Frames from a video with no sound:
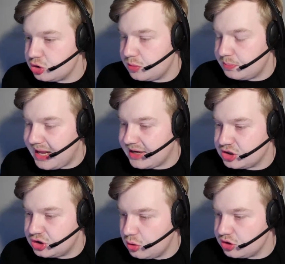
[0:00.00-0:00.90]
with black
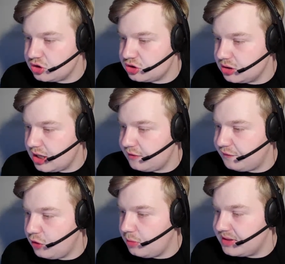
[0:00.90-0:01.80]
shorts, and
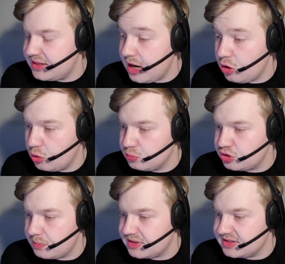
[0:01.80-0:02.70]
Fulham in their home
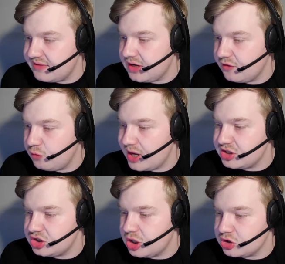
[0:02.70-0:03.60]
strip this evening of white
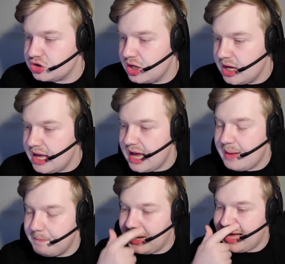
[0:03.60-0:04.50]
shirts
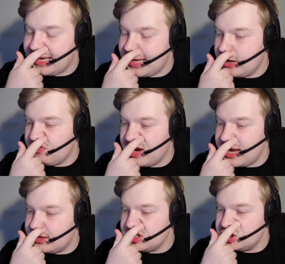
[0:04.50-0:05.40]
and black and
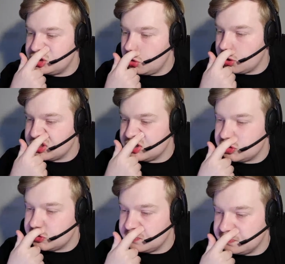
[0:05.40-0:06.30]
red
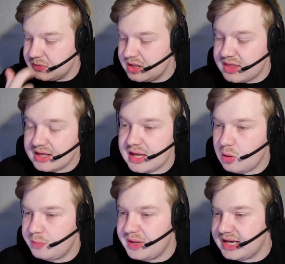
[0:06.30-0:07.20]
shorts. You'd think that
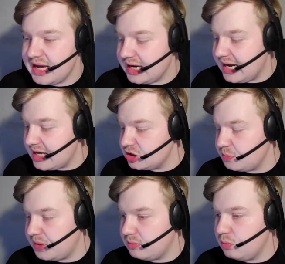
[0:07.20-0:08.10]
would be a kick clash,
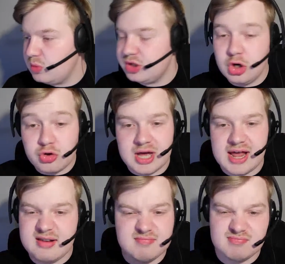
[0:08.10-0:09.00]
but when you look at
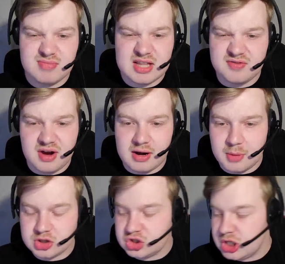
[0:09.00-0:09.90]
it, it's very
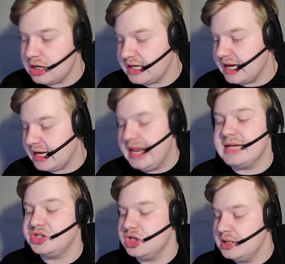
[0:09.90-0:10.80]
much not a kick
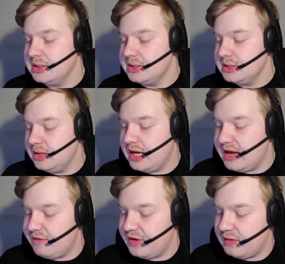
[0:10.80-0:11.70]
clash.
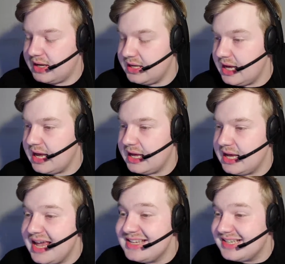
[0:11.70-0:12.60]
Very
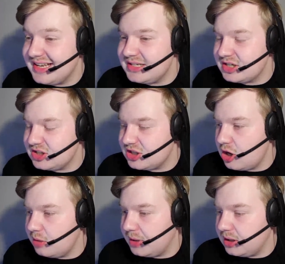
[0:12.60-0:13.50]
easily
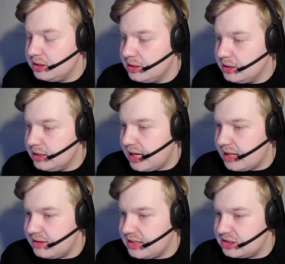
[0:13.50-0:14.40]
discernible,
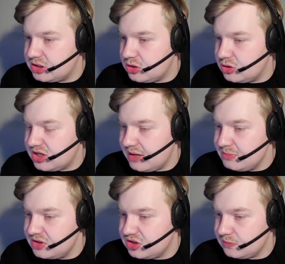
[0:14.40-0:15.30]
these two teams.